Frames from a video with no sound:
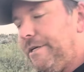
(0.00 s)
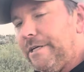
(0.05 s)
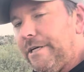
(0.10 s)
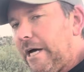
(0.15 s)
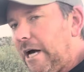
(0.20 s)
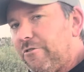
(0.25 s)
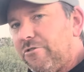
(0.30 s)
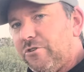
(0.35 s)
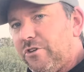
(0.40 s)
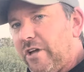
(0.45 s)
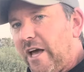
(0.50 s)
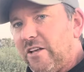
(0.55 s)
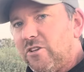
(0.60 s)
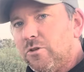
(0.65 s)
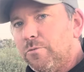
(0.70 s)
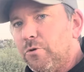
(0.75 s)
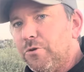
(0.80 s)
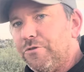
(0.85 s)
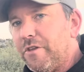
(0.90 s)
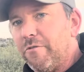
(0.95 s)
a
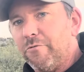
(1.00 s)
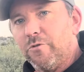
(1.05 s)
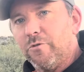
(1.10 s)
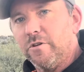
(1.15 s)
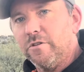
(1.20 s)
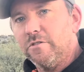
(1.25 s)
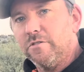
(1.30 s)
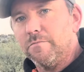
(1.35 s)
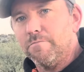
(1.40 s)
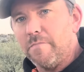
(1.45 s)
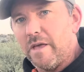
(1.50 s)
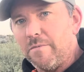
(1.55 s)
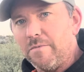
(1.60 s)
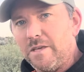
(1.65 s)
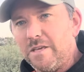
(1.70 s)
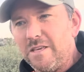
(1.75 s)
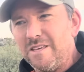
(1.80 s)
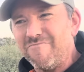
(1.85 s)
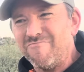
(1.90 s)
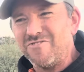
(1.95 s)
decibel difference
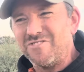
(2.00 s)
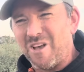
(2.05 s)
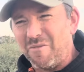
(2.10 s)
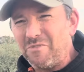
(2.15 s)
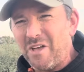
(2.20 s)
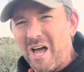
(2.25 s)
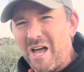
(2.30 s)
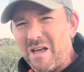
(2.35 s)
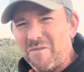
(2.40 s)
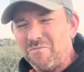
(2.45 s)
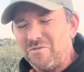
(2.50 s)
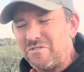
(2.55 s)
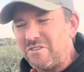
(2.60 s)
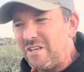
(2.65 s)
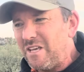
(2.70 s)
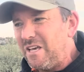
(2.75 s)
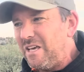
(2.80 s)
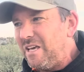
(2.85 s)
maybe sometimes